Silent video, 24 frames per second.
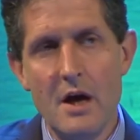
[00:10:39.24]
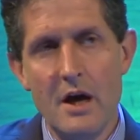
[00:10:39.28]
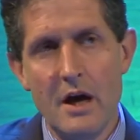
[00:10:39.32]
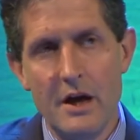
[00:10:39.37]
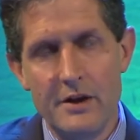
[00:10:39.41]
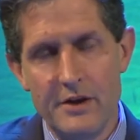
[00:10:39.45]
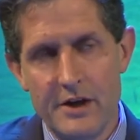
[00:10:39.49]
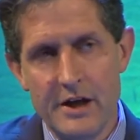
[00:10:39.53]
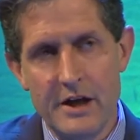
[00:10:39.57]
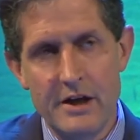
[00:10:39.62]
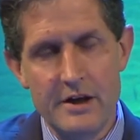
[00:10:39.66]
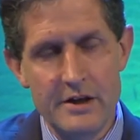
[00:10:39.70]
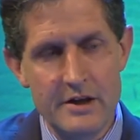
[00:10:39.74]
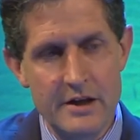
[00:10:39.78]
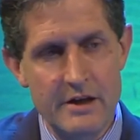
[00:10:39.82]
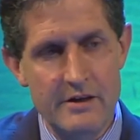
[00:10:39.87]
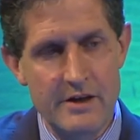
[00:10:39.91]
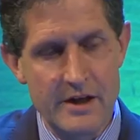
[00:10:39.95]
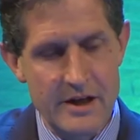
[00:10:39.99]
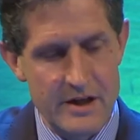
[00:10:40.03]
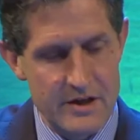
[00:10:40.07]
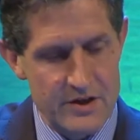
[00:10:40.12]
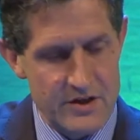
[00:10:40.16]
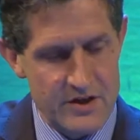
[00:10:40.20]
The idea
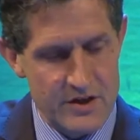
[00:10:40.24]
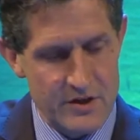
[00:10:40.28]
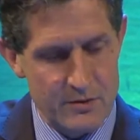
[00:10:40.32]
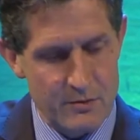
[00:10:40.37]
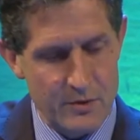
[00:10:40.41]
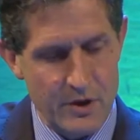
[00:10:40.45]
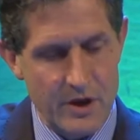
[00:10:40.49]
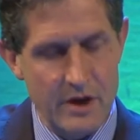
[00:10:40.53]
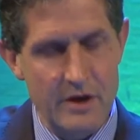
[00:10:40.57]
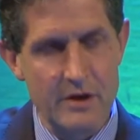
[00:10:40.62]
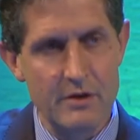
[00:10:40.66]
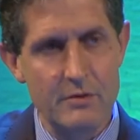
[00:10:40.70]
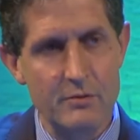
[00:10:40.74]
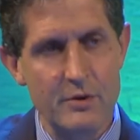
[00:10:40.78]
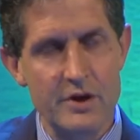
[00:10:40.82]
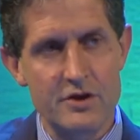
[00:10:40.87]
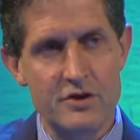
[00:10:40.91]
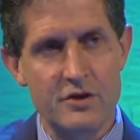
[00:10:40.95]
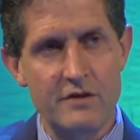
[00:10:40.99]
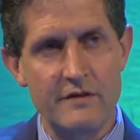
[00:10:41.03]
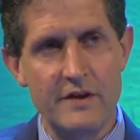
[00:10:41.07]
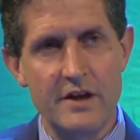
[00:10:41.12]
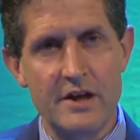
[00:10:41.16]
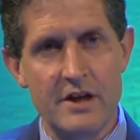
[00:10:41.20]
is that we're
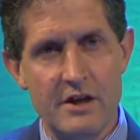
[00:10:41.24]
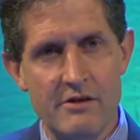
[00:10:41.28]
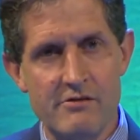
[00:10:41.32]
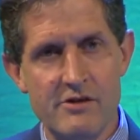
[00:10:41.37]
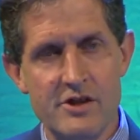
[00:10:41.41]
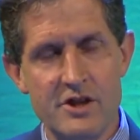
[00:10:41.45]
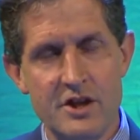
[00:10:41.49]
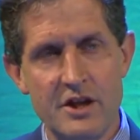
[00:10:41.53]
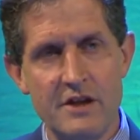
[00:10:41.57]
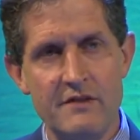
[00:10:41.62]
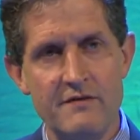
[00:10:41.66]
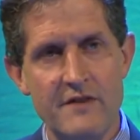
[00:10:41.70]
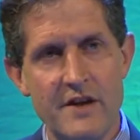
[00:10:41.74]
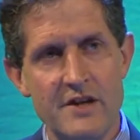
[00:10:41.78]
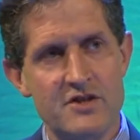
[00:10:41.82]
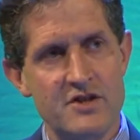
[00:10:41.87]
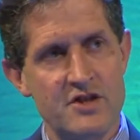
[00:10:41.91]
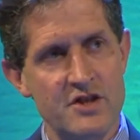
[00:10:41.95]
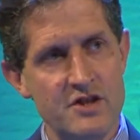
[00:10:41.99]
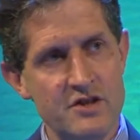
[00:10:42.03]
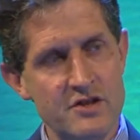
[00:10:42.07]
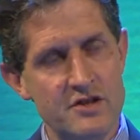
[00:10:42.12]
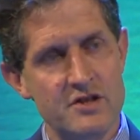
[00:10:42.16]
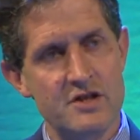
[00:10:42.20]
sort of encouraging
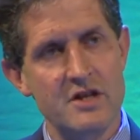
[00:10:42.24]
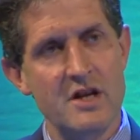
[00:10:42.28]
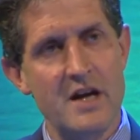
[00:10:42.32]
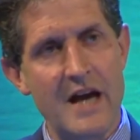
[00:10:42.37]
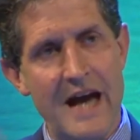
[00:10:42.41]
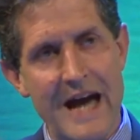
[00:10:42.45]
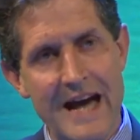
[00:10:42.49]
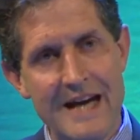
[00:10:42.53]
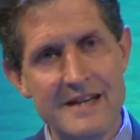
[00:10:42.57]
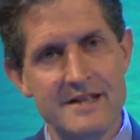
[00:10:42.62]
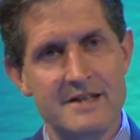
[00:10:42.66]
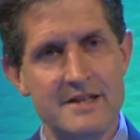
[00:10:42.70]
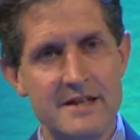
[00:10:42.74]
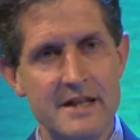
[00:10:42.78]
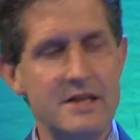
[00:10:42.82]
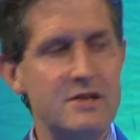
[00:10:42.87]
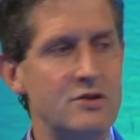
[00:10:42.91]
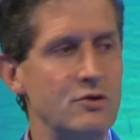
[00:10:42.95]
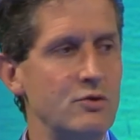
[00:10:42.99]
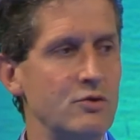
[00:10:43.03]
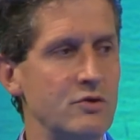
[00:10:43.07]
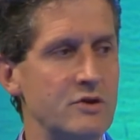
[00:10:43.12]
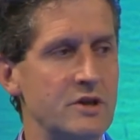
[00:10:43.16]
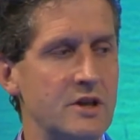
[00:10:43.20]
investors, as they
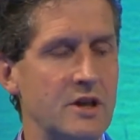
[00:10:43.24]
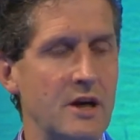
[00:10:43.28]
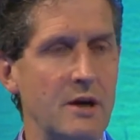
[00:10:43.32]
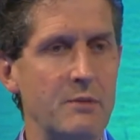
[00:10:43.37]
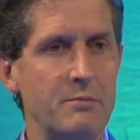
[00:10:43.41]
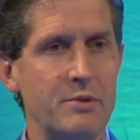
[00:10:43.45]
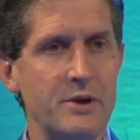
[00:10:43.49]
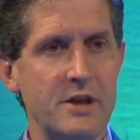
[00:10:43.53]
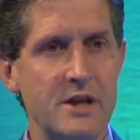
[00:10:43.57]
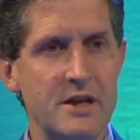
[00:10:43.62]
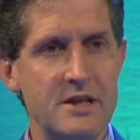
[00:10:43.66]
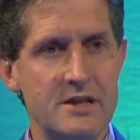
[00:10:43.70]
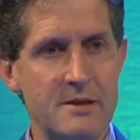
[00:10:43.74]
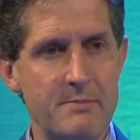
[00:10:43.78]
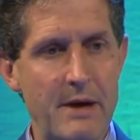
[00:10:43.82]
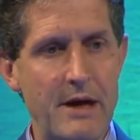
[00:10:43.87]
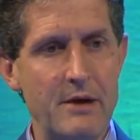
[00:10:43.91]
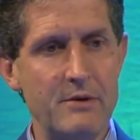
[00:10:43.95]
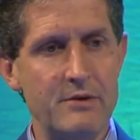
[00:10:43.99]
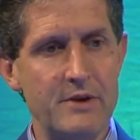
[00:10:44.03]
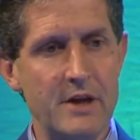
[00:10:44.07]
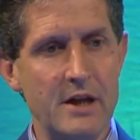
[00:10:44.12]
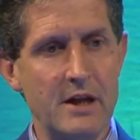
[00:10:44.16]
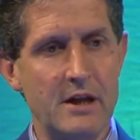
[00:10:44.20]
talk to companies
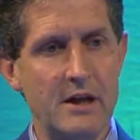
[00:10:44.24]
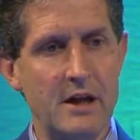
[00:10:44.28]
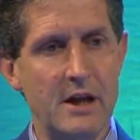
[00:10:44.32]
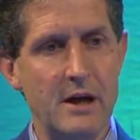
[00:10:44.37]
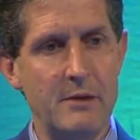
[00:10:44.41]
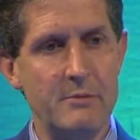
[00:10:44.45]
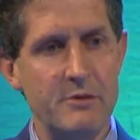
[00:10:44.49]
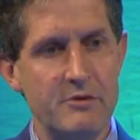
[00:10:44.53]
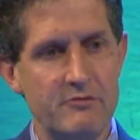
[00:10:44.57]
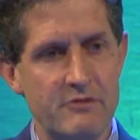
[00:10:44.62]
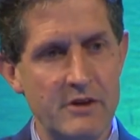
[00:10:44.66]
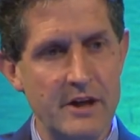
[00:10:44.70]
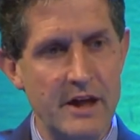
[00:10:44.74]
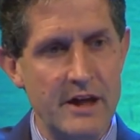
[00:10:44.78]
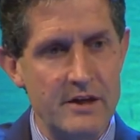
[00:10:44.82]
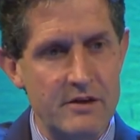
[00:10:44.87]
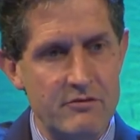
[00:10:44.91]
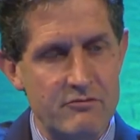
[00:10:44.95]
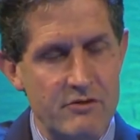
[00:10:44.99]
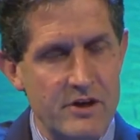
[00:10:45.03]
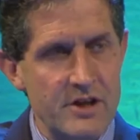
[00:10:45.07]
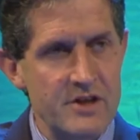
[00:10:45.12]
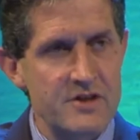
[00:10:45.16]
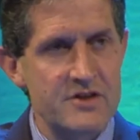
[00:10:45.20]
about their
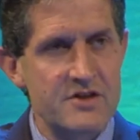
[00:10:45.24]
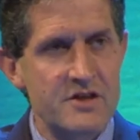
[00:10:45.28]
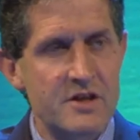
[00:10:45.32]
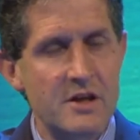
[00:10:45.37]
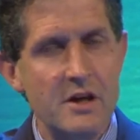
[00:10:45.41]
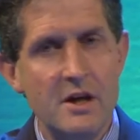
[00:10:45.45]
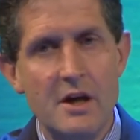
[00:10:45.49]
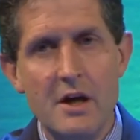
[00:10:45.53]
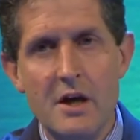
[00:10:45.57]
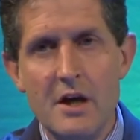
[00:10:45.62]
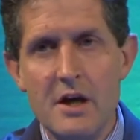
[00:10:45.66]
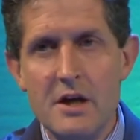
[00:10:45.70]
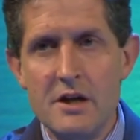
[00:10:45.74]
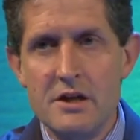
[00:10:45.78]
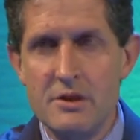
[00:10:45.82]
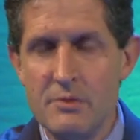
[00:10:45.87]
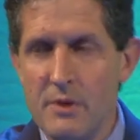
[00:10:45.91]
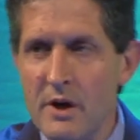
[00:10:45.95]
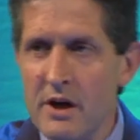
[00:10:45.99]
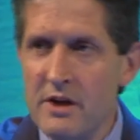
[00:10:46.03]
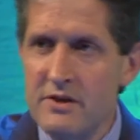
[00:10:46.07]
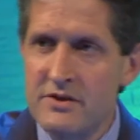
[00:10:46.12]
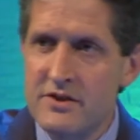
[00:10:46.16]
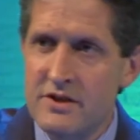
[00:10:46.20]
climate-related risk, to
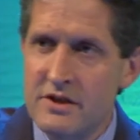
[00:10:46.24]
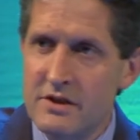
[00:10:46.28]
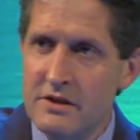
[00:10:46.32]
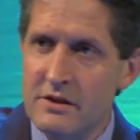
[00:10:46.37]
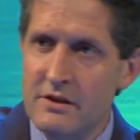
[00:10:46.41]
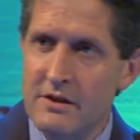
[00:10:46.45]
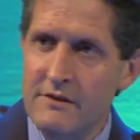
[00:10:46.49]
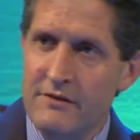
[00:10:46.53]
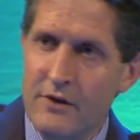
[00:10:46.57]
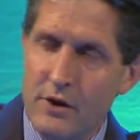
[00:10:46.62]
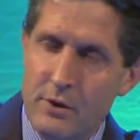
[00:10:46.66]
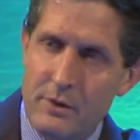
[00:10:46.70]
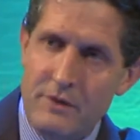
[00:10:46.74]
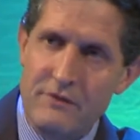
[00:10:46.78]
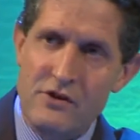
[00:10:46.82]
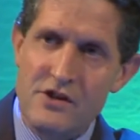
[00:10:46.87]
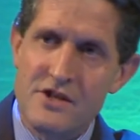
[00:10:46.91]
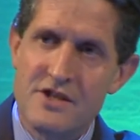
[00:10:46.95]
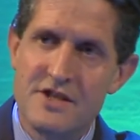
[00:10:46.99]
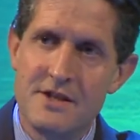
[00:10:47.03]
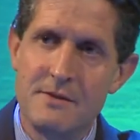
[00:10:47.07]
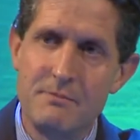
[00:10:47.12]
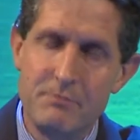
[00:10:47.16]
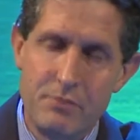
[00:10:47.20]
ask the following very
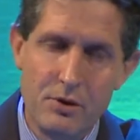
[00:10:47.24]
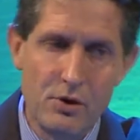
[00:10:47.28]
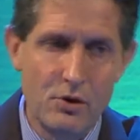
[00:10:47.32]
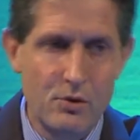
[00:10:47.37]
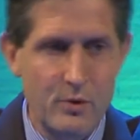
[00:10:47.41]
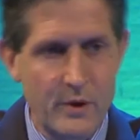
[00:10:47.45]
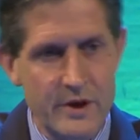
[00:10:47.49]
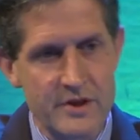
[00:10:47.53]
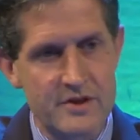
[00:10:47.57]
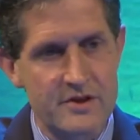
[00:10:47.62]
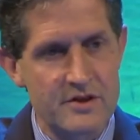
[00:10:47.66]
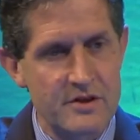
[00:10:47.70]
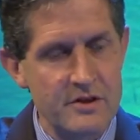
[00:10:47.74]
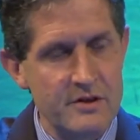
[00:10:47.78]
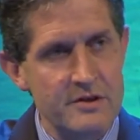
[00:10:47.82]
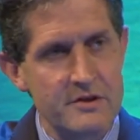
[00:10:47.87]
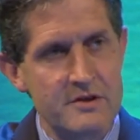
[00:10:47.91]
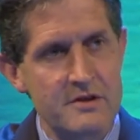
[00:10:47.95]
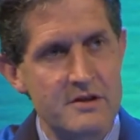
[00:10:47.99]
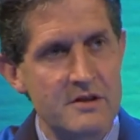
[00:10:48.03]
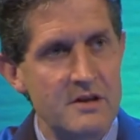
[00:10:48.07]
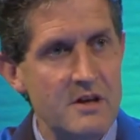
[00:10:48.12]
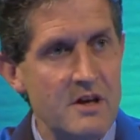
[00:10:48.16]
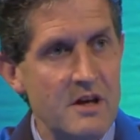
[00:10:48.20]
simple
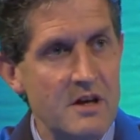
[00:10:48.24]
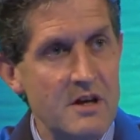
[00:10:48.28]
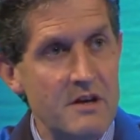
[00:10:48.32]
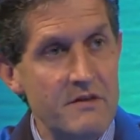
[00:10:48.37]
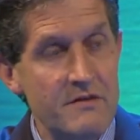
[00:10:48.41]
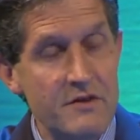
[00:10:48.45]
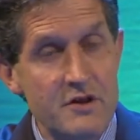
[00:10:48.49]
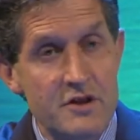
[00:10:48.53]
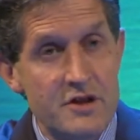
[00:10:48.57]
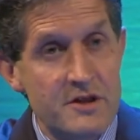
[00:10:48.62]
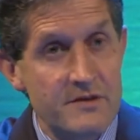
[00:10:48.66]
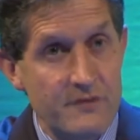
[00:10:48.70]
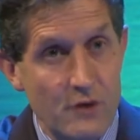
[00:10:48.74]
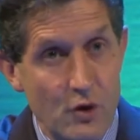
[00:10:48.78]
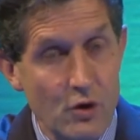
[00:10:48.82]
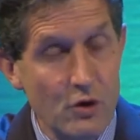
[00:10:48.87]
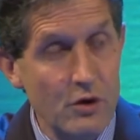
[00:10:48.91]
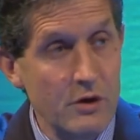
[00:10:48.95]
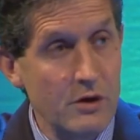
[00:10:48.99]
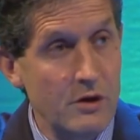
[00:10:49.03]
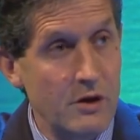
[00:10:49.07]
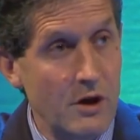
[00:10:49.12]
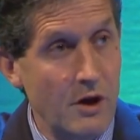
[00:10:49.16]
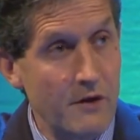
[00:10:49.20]
questions. First of
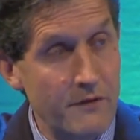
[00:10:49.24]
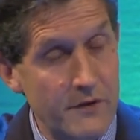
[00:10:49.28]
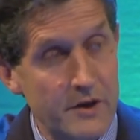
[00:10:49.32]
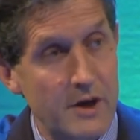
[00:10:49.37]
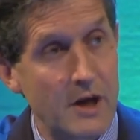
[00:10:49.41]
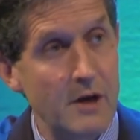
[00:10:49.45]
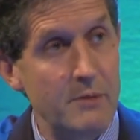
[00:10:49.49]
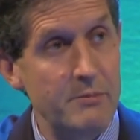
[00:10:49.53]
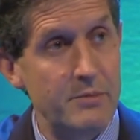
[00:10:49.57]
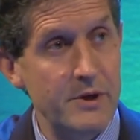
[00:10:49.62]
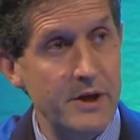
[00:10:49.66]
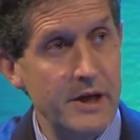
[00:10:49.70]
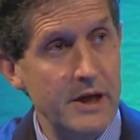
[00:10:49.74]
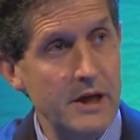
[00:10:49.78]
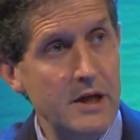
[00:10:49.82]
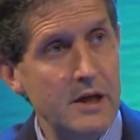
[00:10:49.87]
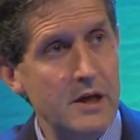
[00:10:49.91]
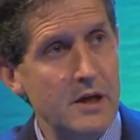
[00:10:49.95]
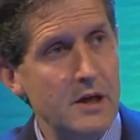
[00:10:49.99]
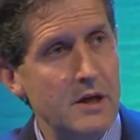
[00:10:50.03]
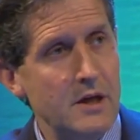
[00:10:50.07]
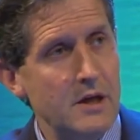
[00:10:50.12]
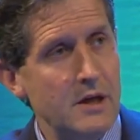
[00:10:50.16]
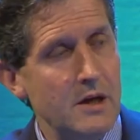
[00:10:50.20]
all, of a company,
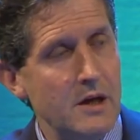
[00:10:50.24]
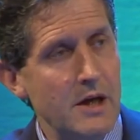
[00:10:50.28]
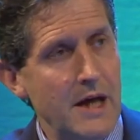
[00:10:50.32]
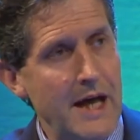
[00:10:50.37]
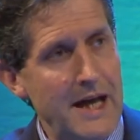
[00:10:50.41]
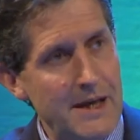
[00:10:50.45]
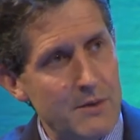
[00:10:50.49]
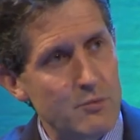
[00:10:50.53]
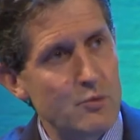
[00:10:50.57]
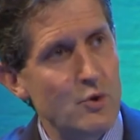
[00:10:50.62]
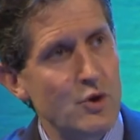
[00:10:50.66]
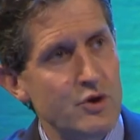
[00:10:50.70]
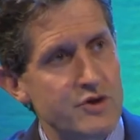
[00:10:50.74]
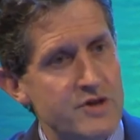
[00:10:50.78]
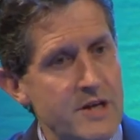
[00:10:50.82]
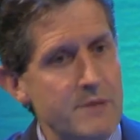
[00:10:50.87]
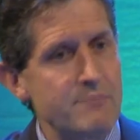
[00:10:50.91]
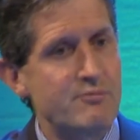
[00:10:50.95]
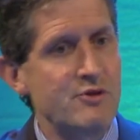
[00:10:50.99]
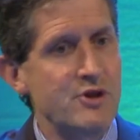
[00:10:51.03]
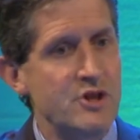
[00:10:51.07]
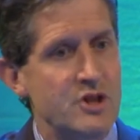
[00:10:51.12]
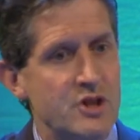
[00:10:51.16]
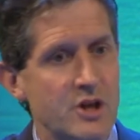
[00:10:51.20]
at what
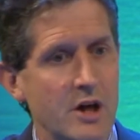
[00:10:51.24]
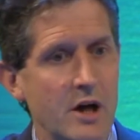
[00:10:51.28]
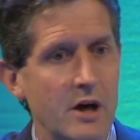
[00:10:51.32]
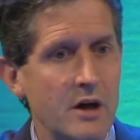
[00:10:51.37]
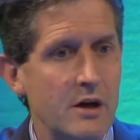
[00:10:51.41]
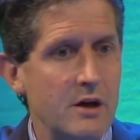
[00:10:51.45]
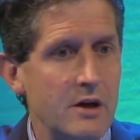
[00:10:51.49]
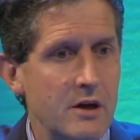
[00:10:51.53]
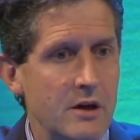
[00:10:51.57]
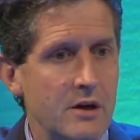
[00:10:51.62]
temperature